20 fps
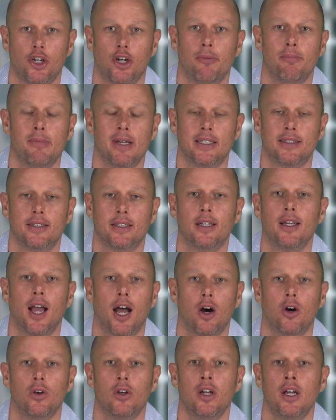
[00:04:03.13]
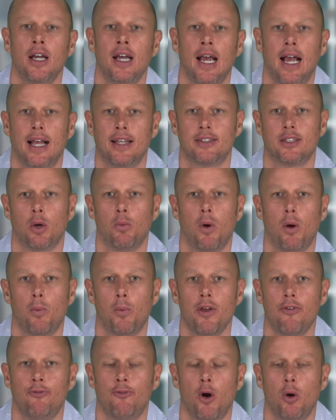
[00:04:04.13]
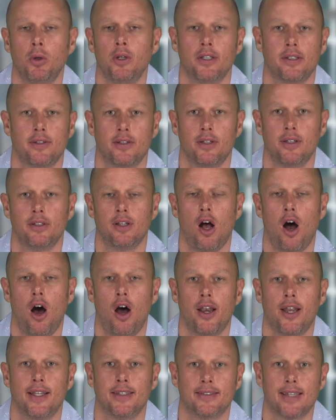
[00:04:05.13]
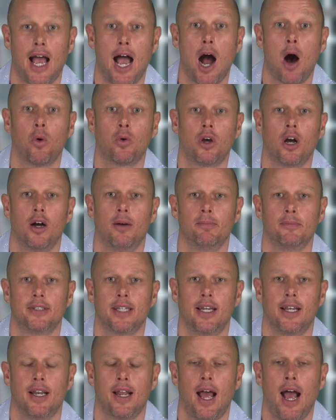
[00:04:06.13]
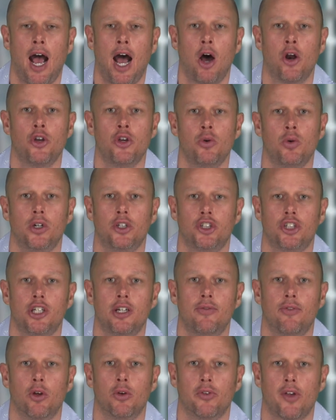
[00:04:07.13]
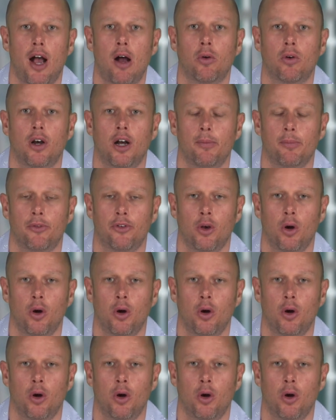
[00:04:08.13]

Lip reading: You're missing out. And so what we focus on is outcomes and how do you achieve those outcomes.